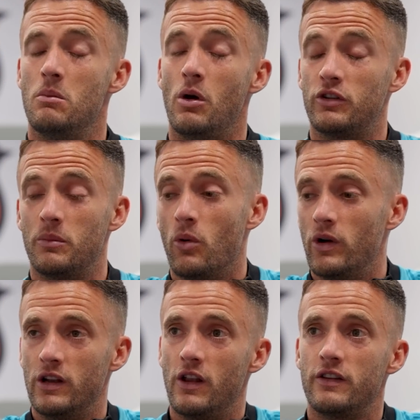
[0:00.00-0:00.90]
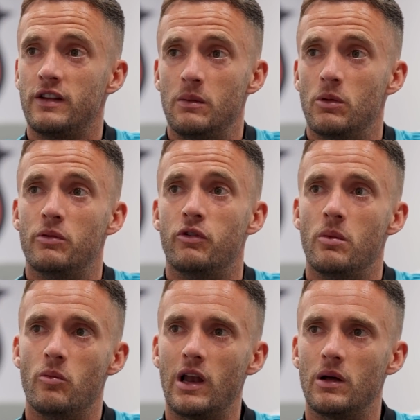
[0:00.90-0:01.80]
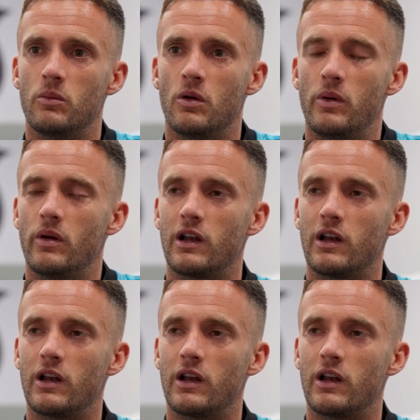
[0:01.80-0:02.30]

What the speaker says: most importantly, you know, the team were performing well and we